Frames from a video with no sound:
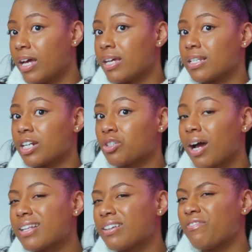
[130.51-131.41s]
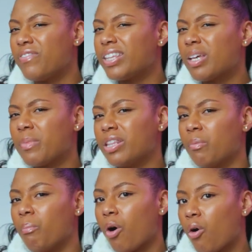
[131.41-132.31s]
is I tried to fit them in
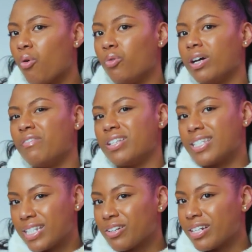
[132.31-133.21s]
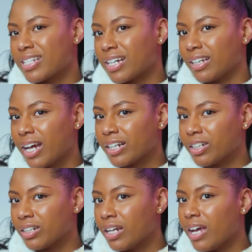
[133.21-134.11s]
the mold of a serious
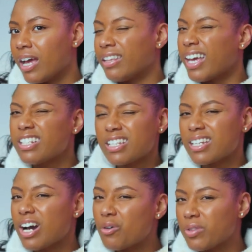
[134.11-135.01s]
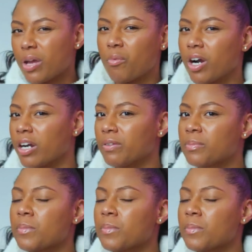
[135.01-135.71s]
collector, and that's just not who they were.